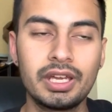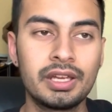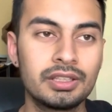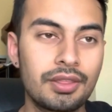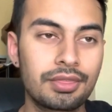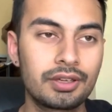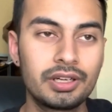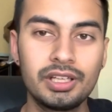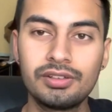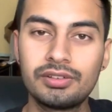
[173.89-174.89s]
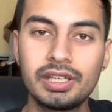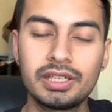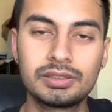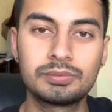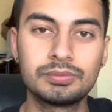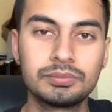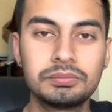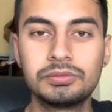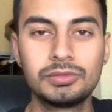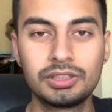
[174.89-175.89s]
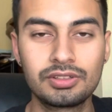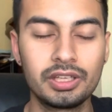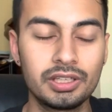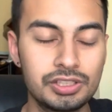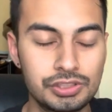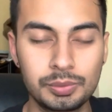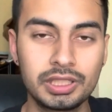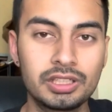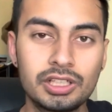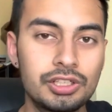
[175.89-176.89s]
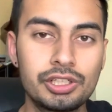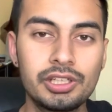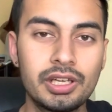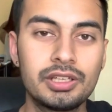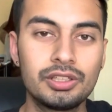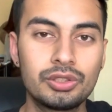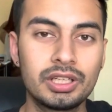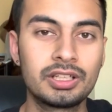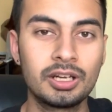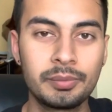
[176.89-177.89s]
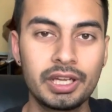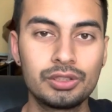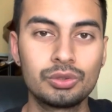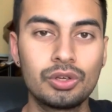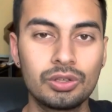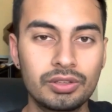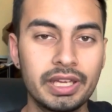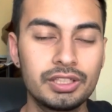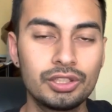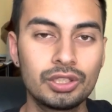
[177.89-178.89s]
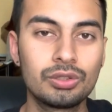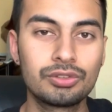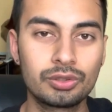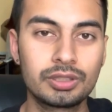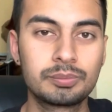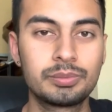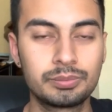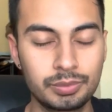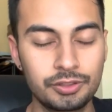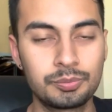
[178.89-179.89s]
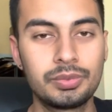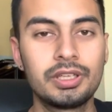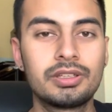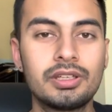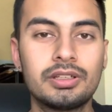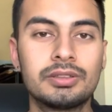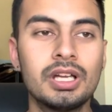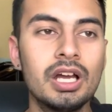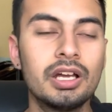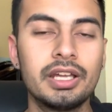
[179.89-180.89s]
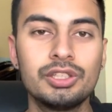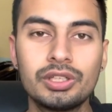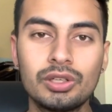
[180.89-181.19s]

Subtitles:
And the third is that it's an English speaking country, and you can come here to all, and you can also speak and you can